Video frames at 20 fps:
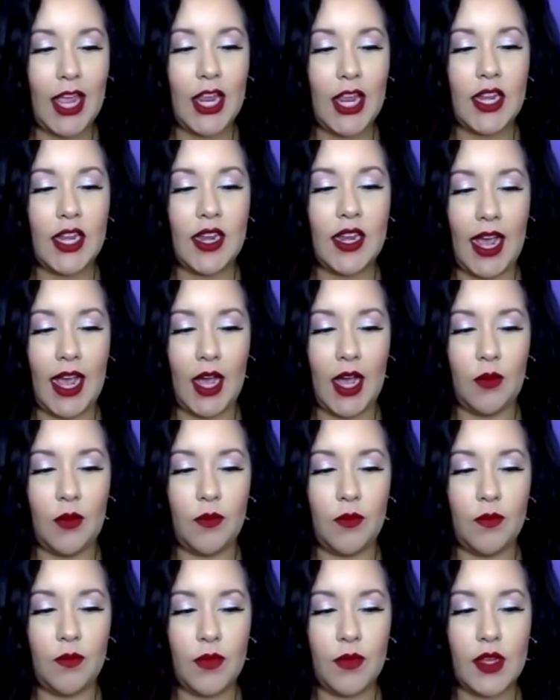Now,
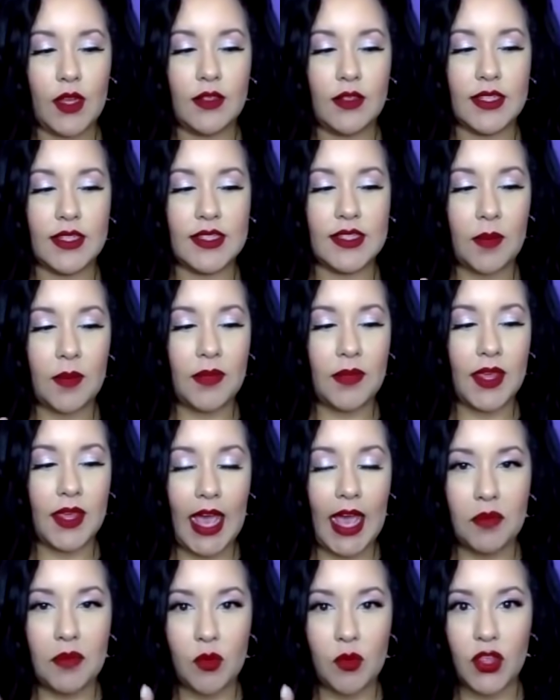did something
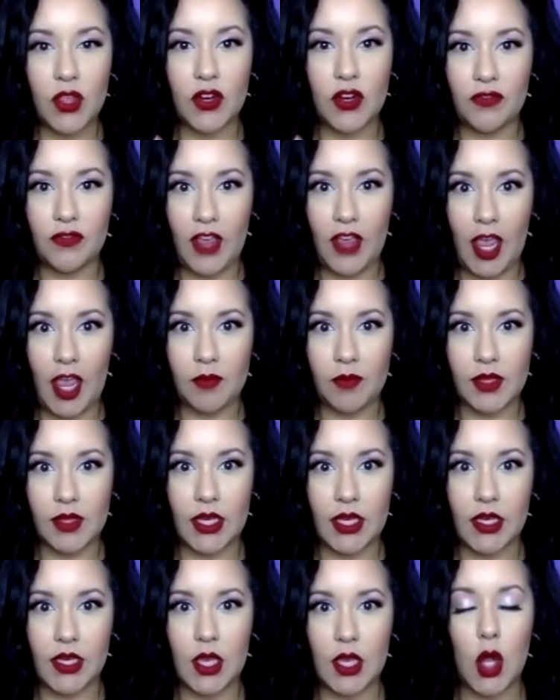happen with your
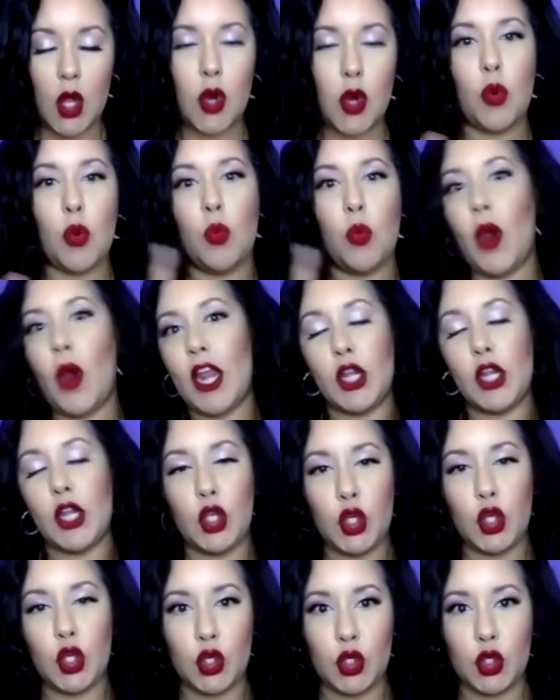family when
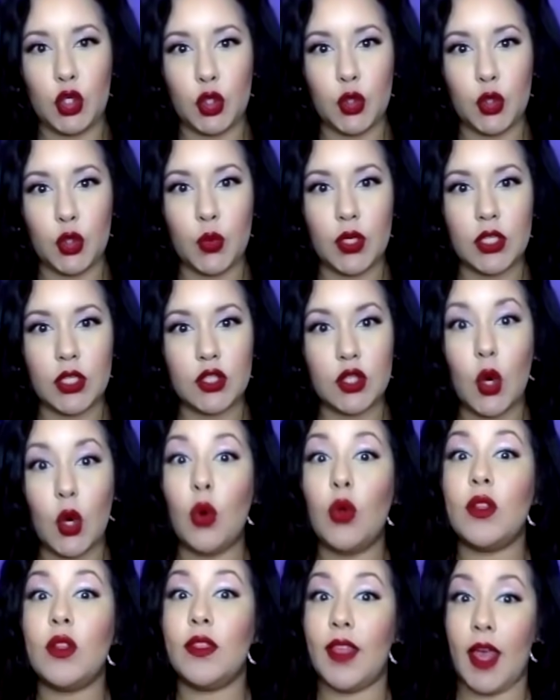you
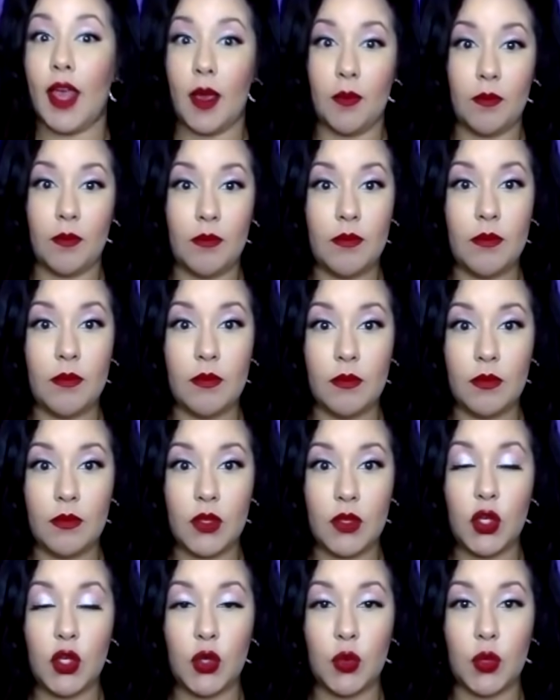told them
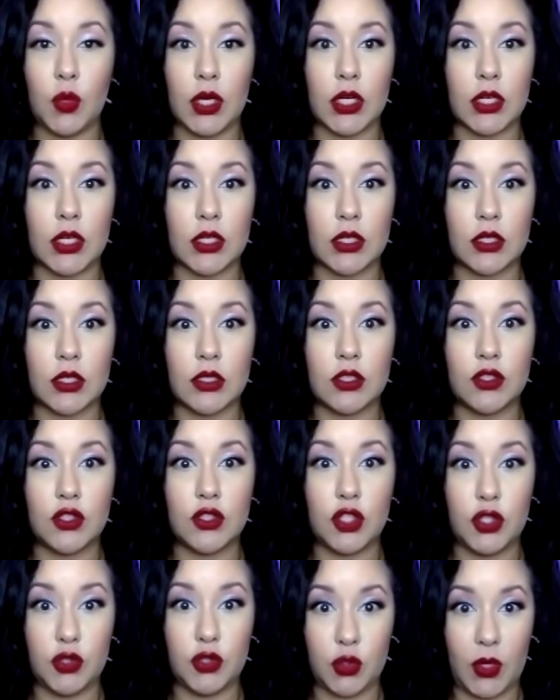you
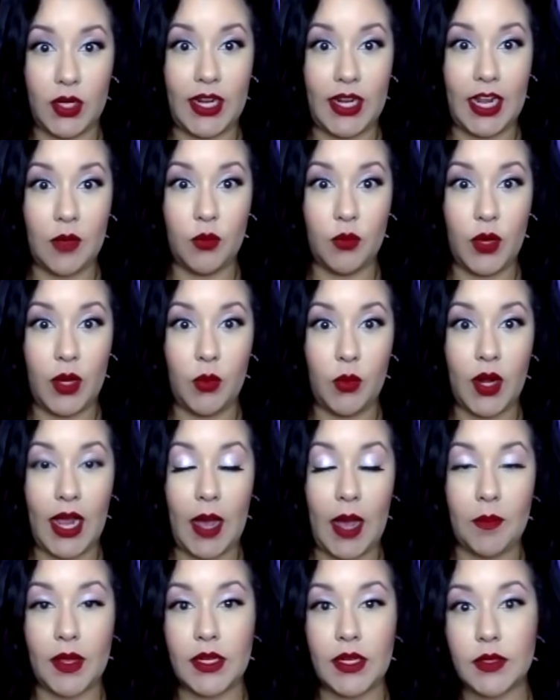joined Amway? What
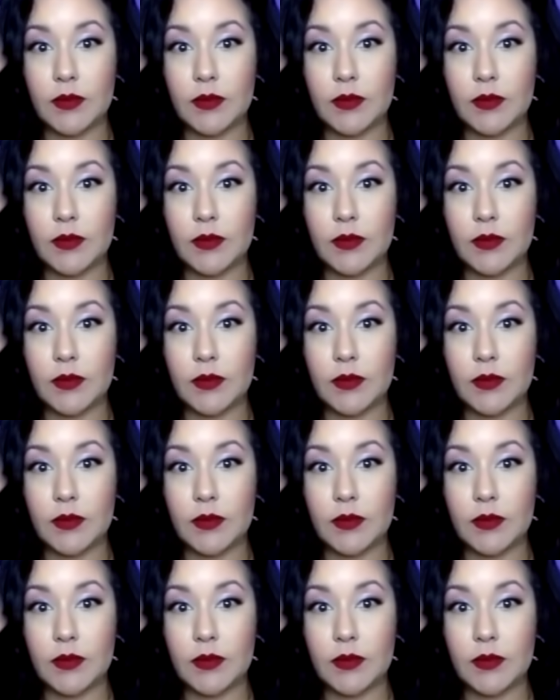happened?